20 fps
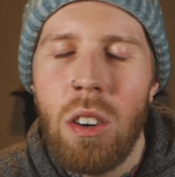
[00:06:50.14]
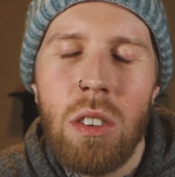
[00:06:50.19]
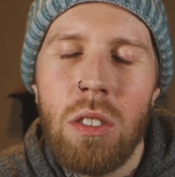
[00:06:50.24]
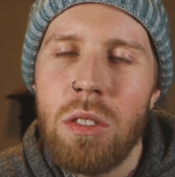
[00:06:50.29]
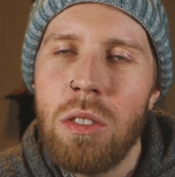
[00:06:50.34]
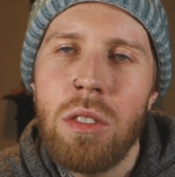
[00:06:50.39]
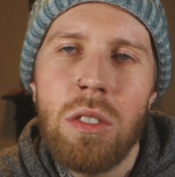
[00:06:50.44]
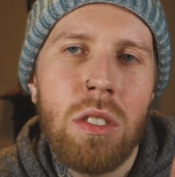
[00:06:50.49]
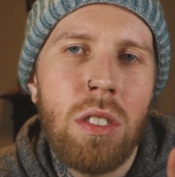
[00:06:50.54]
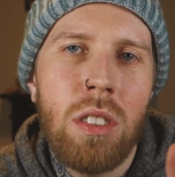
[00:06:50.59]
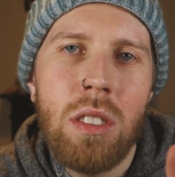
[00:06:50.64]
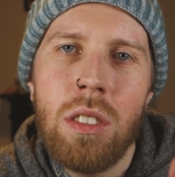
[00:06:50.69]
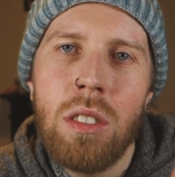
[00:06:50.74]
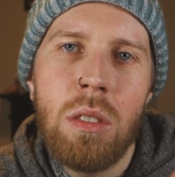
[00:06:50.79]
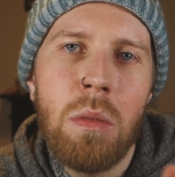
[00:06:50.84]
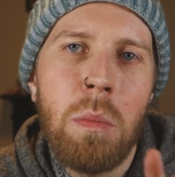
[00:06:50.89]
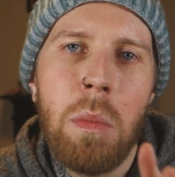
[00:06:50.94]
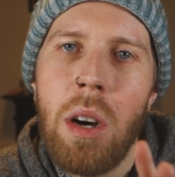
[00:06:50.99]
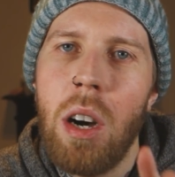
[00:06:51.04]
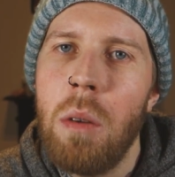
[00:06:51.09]
all sorts
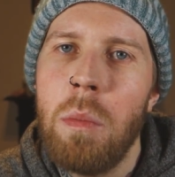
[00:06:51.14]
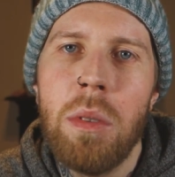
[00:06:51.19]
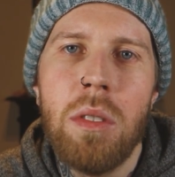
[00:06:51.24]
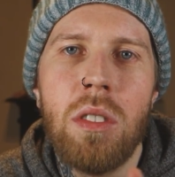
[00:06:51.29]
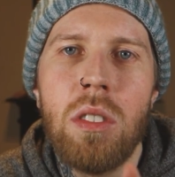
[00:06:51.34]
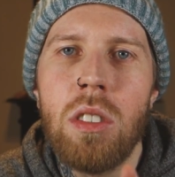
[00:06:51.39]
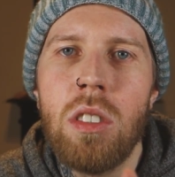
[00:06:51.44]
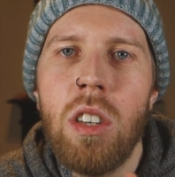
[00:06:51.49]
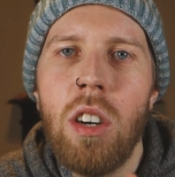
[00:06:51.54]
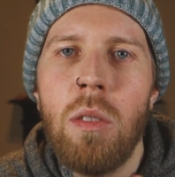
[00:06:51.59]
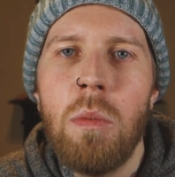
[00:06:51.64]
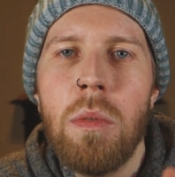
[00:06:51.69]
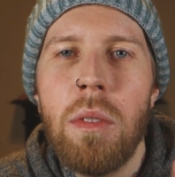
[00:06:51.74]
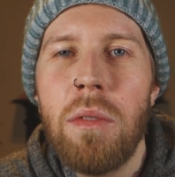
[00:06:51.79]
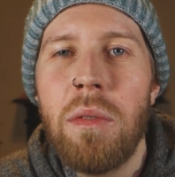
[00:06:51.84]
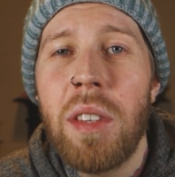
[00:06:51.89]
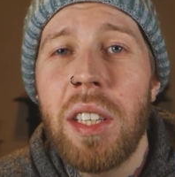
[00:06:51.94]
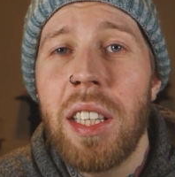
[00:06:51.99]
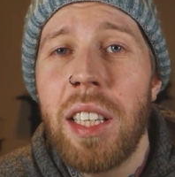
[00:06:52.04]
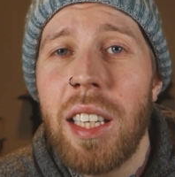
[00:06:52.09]
of pop and stuff. But
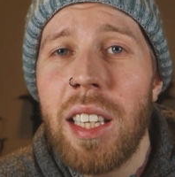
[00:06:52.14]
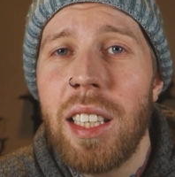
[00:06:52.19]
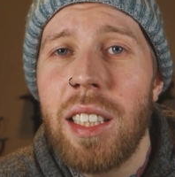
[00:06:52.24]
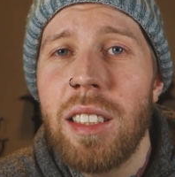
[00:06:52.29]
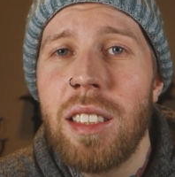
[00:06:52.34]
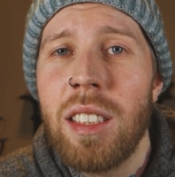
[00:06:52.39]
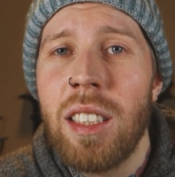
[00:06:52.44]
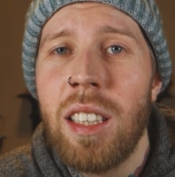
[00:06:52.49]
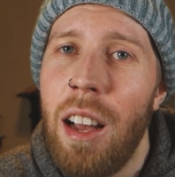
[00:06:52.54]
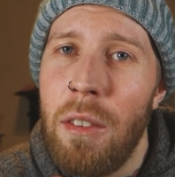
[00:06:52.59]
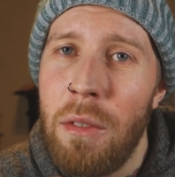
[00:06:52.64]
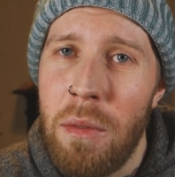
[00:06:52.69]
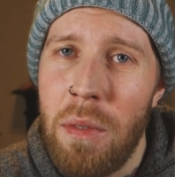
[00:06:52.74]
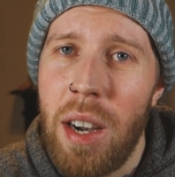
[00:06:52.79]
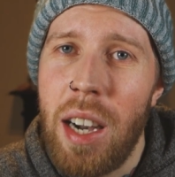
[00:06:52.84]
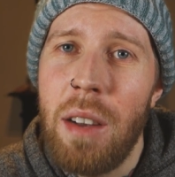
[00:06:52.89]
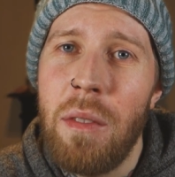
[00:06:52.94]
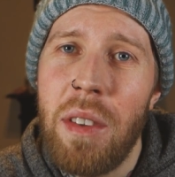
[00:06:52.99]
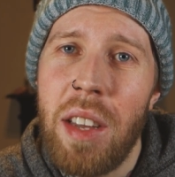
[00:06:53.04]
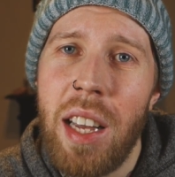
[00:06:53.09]
the thing is, at
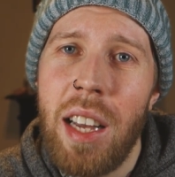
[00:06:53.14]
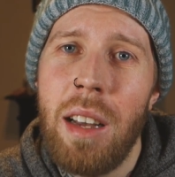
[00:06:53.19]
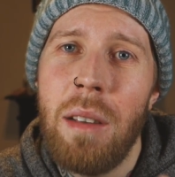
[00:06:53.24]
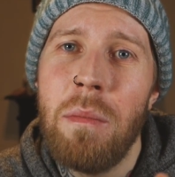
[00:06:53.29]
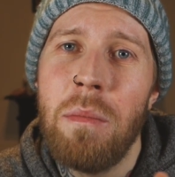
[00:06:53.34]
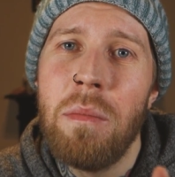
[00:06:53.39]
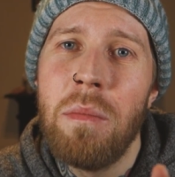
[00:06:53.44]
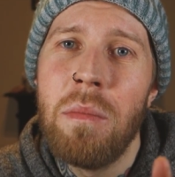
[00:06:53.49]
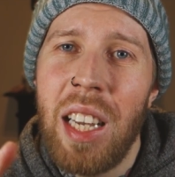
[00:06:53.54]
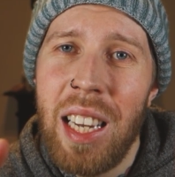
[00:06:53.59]
5 a.m.